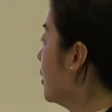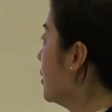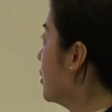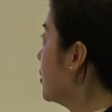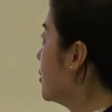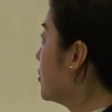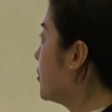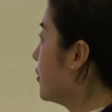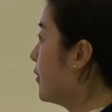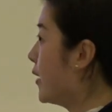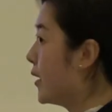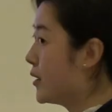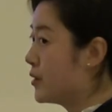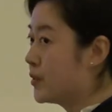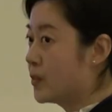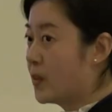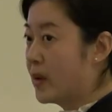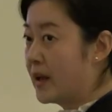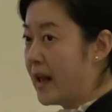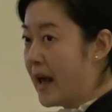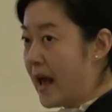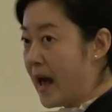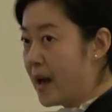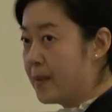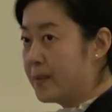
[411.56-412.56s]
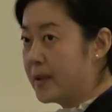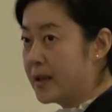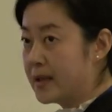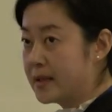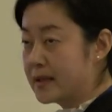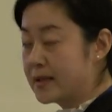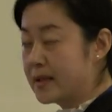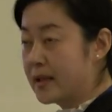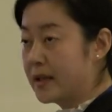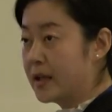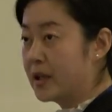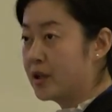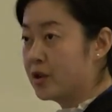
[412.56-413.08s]
So that's what
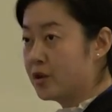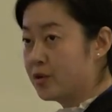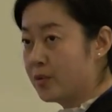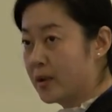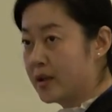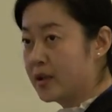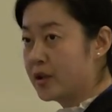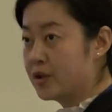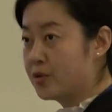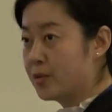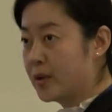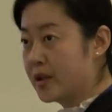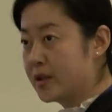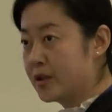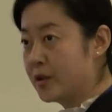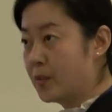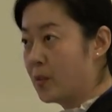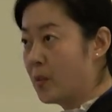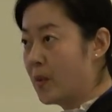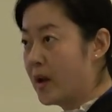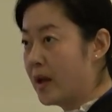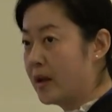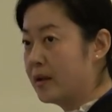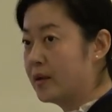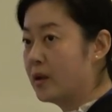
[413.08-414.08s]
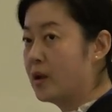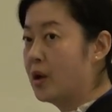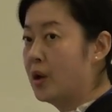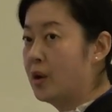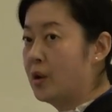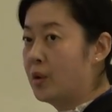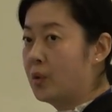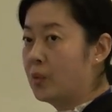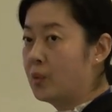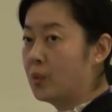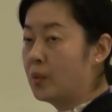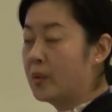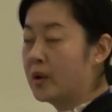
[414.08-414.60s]
happens in 2021.
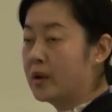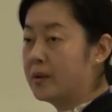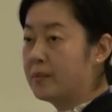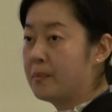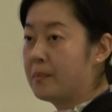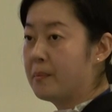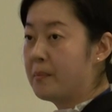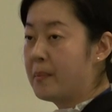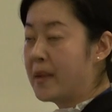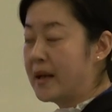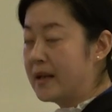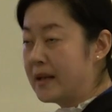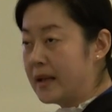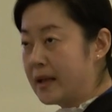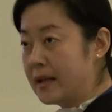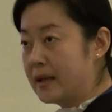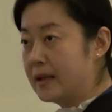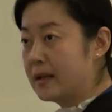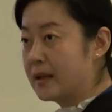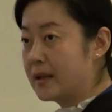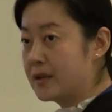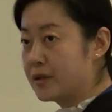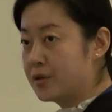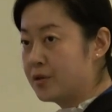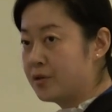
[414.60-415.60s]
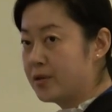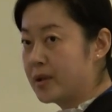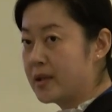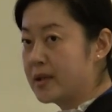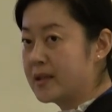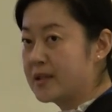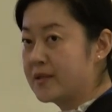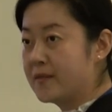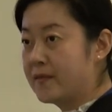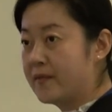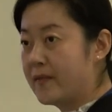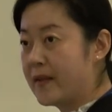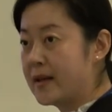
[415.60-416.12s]
When many
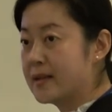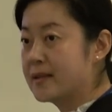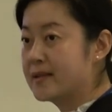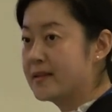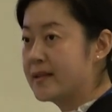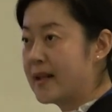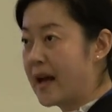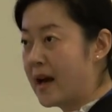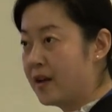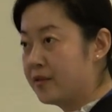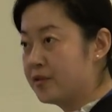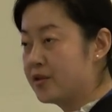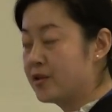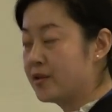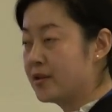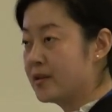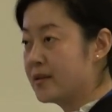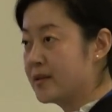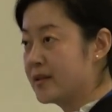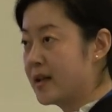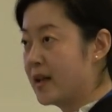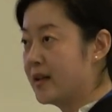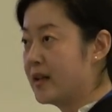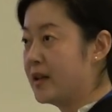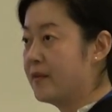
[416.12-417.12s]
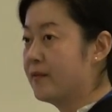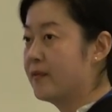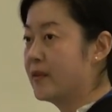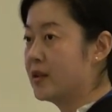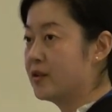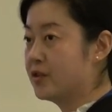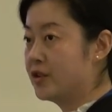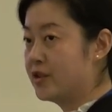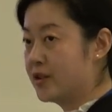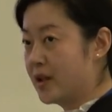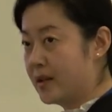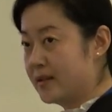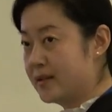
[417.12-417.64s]
industries face downturns and even
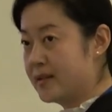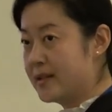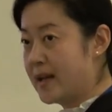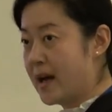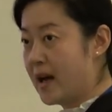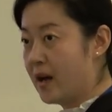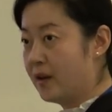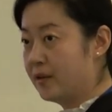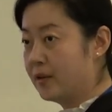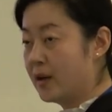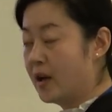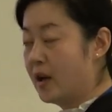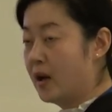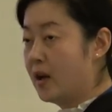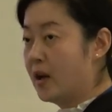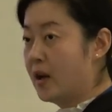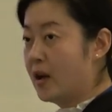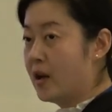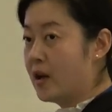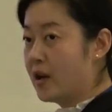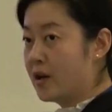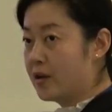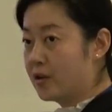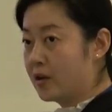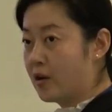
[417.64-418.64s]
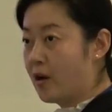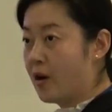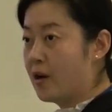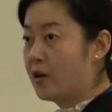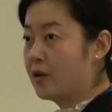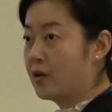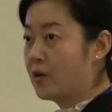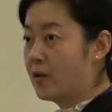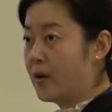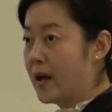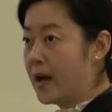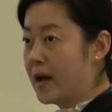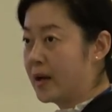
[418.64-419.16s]
shut down, air
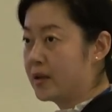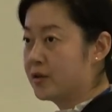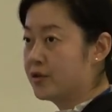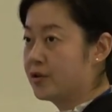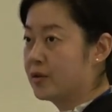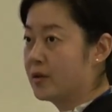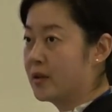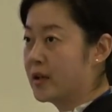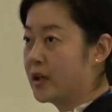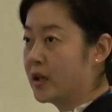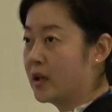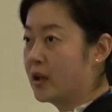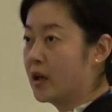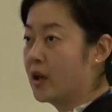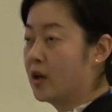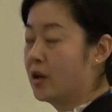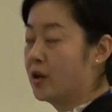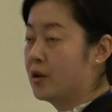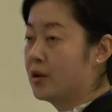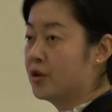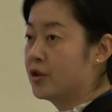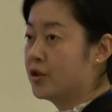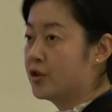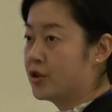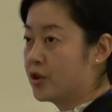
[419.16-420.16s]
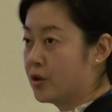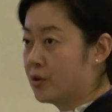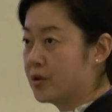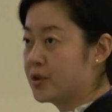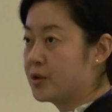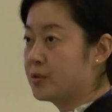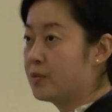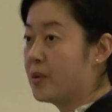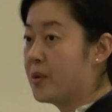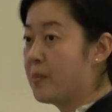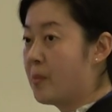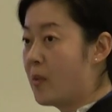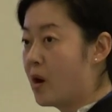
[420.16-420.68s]
cargo actually
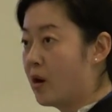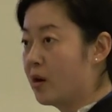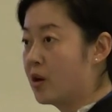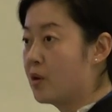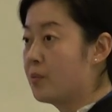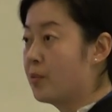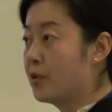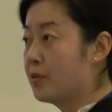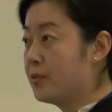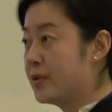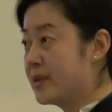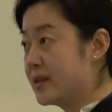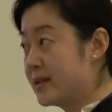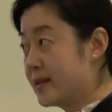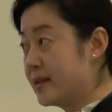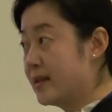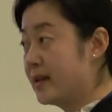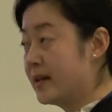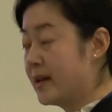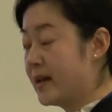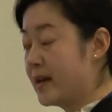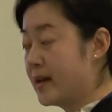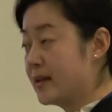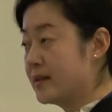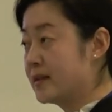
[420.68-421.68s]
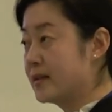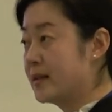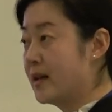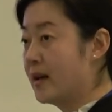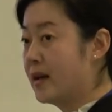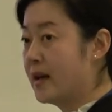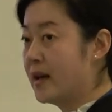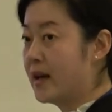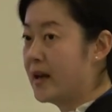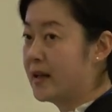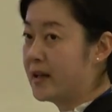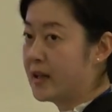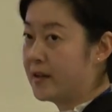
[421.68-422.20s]
shows remarkable resilience
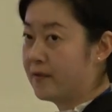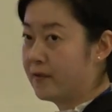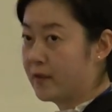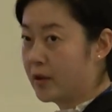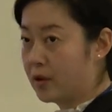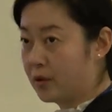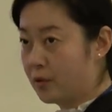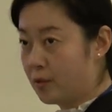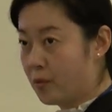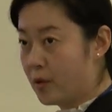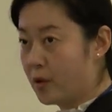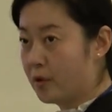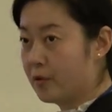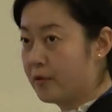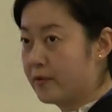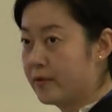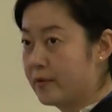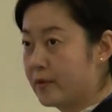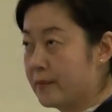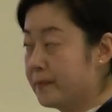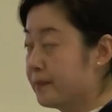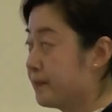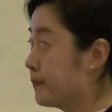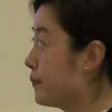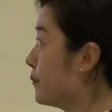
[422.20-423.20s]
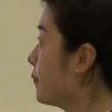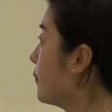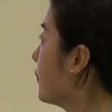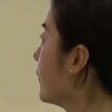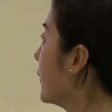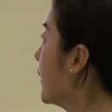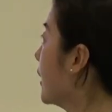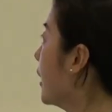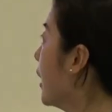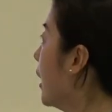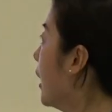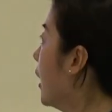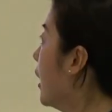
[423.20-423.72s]
and even growth.
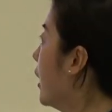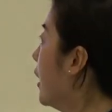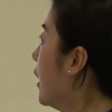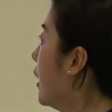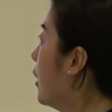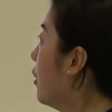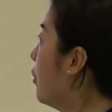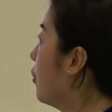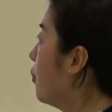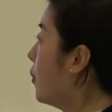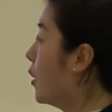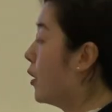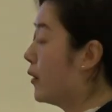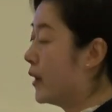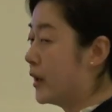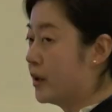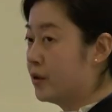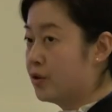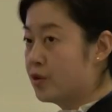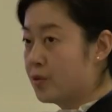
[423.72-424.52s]
Well, in